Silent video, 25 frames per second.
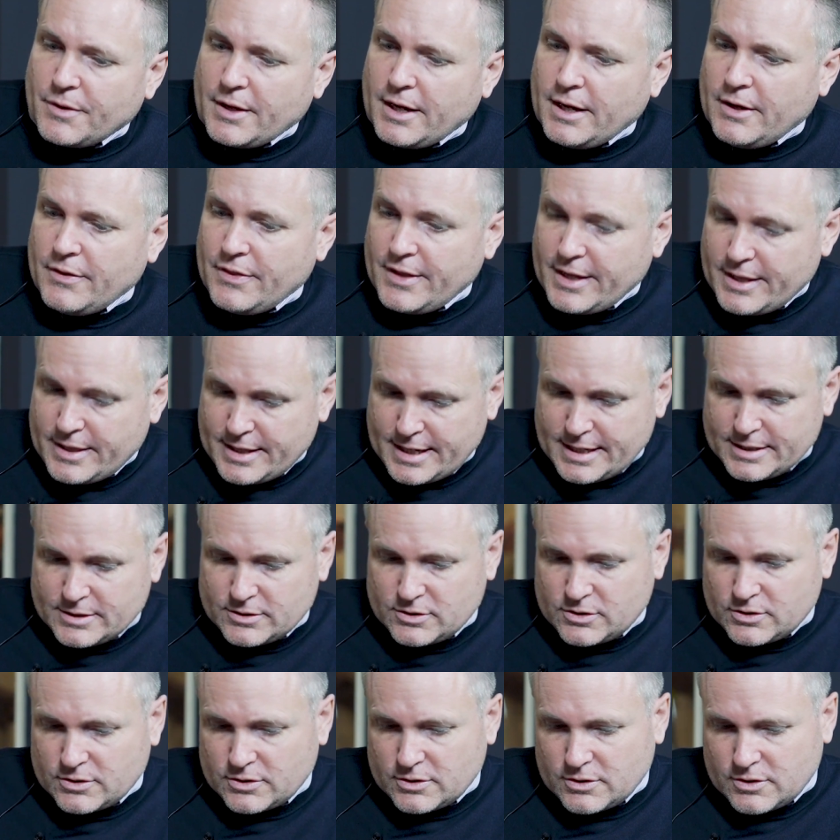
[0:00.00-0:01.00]
And then
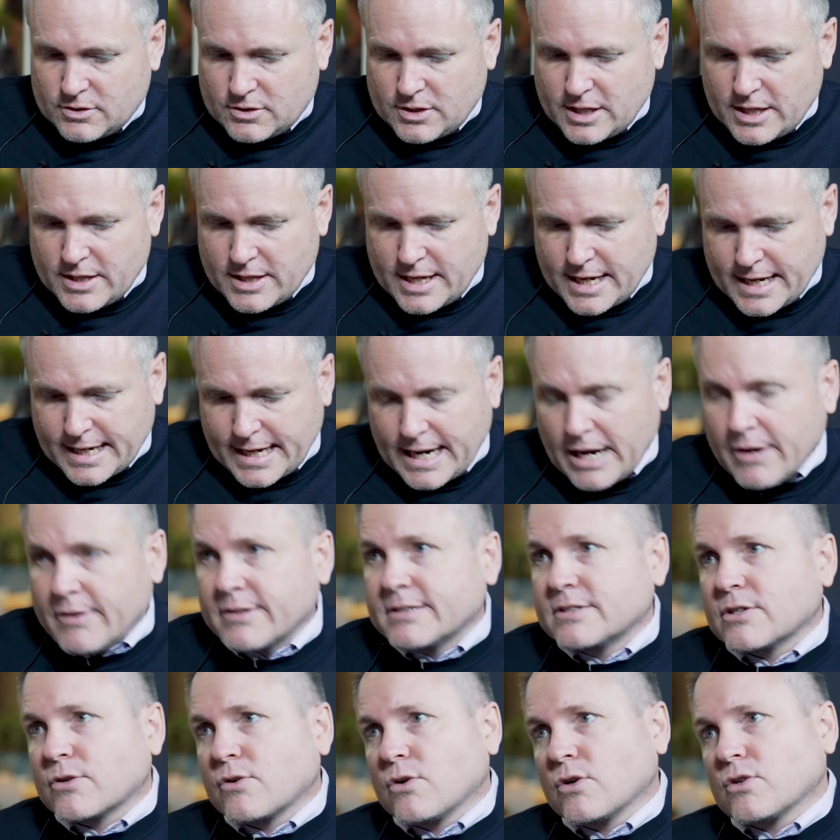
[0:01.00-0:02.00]
that
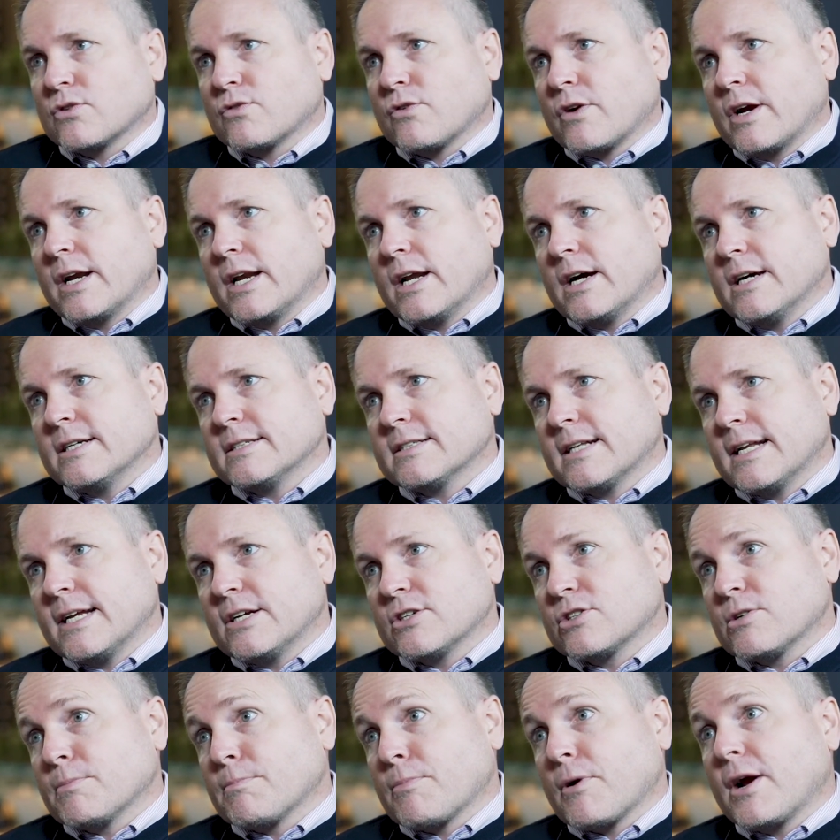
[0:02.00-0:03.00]
carries across very nicely
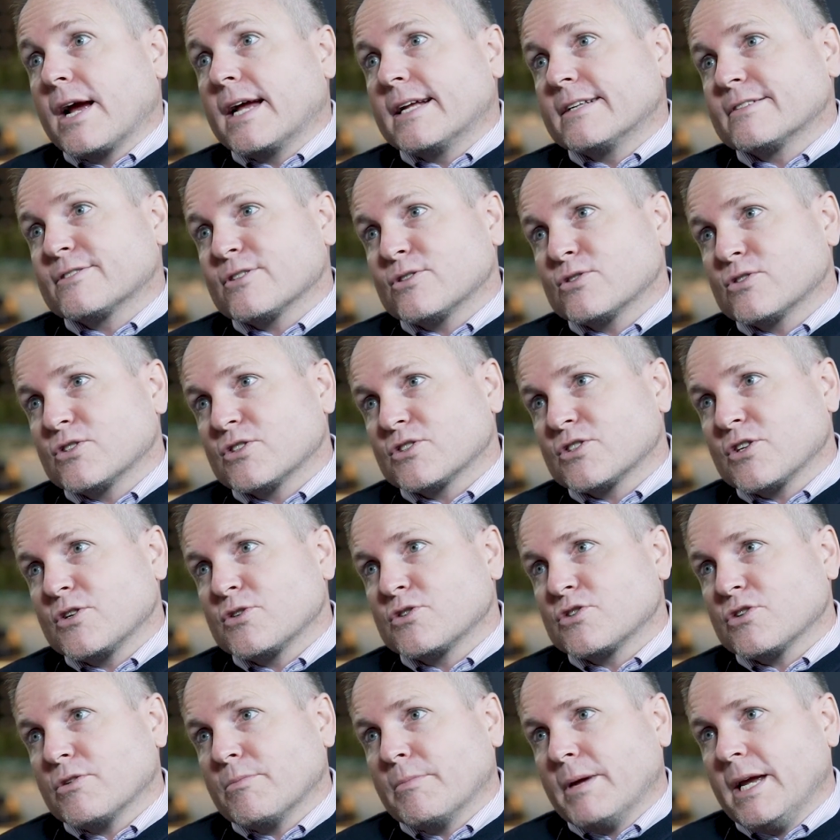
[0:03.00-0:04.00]
onto brands, onto
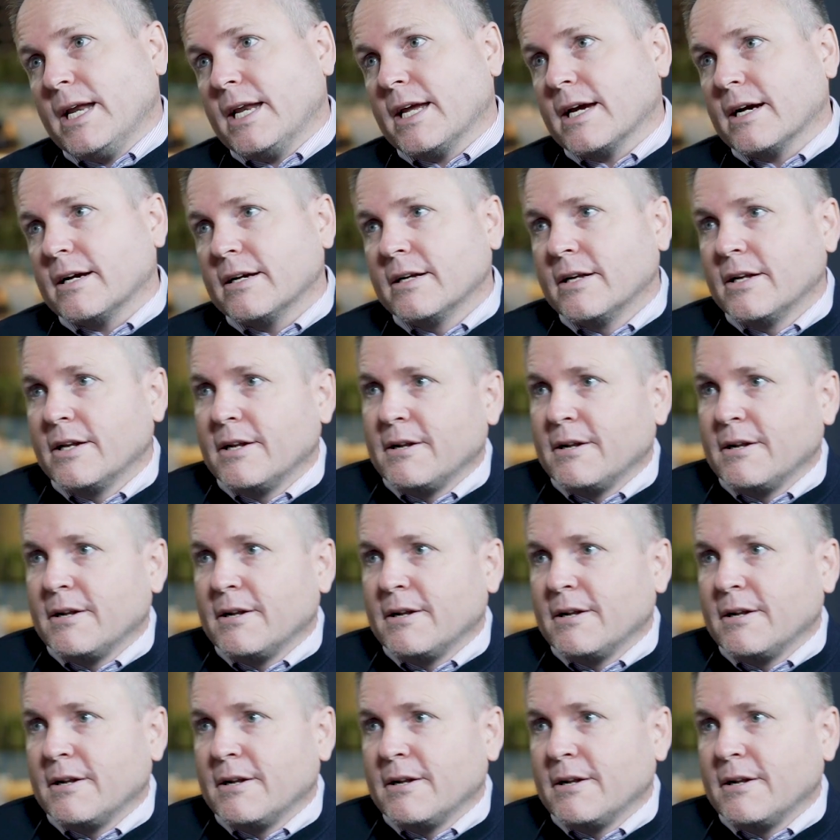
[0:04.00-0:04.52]
social media.